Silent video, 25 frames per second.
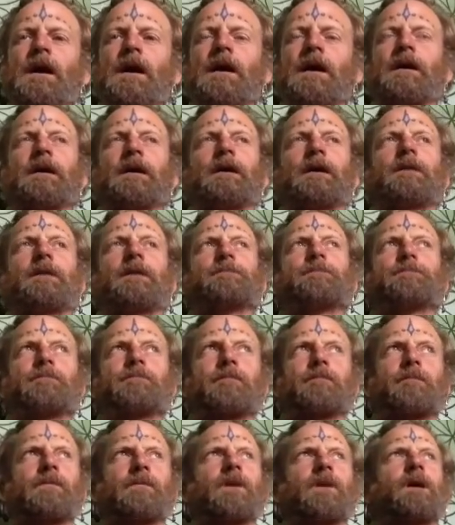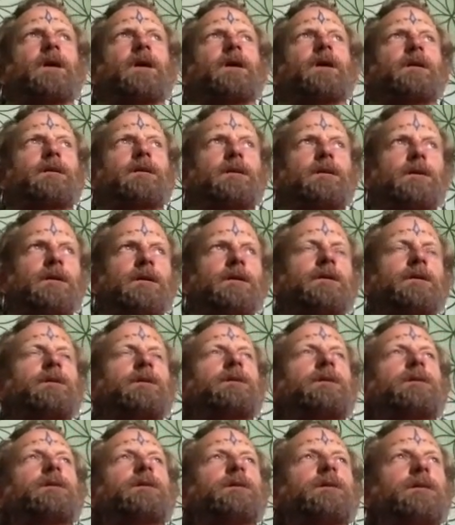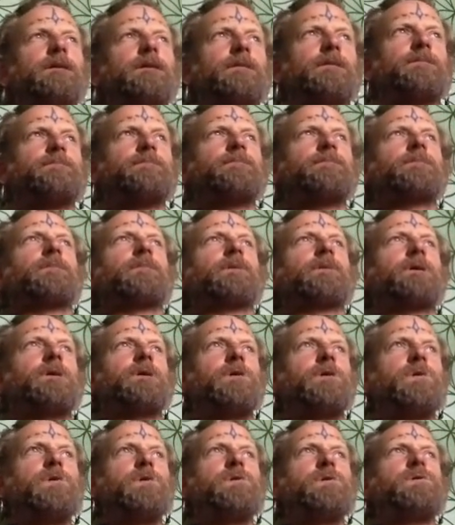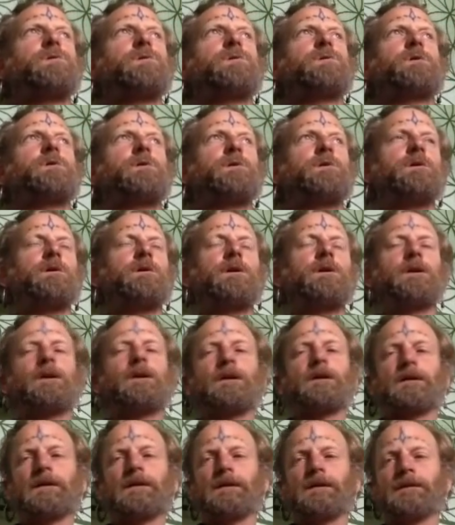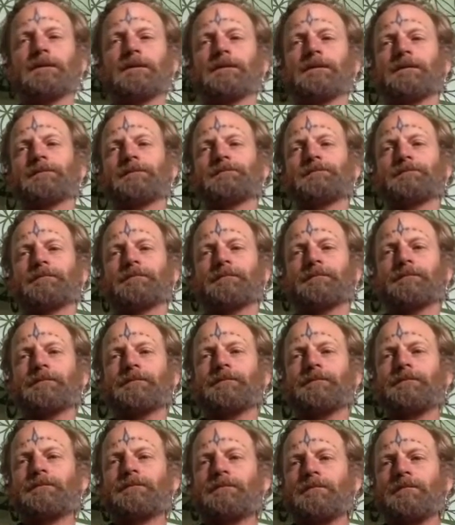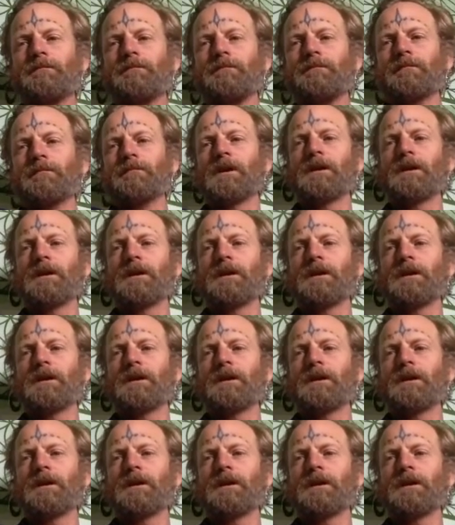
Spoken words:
in so many aspects, like it could be trying to control someone's personality, right?